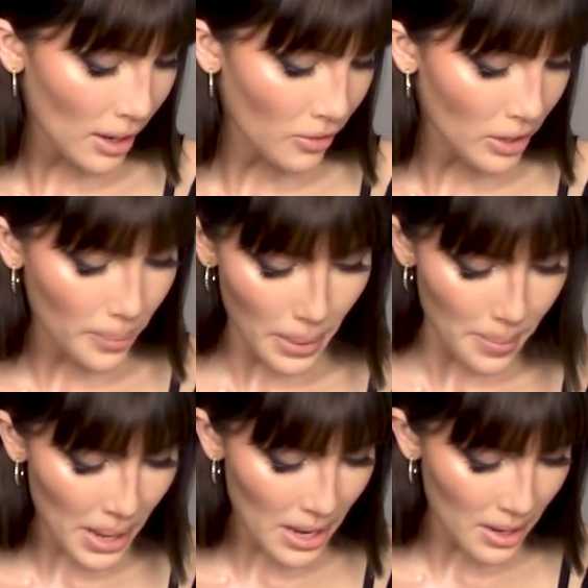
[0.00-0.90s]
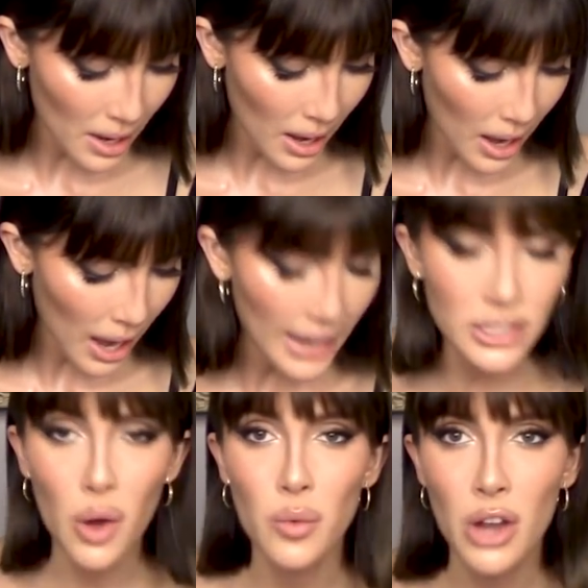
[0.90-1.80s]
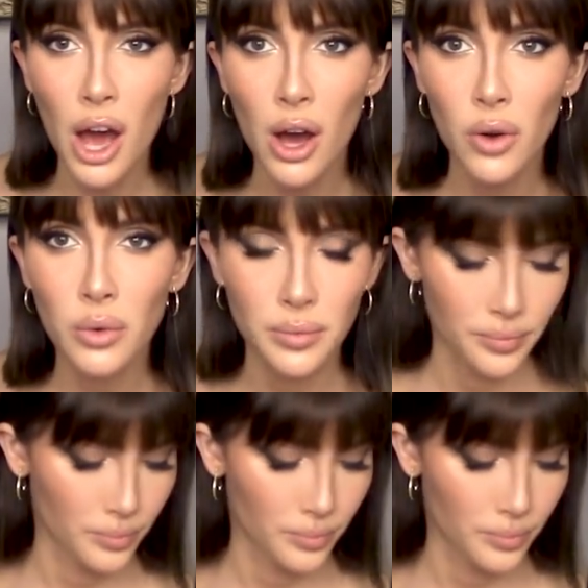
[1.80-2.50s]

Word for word: of commitment? I don't know.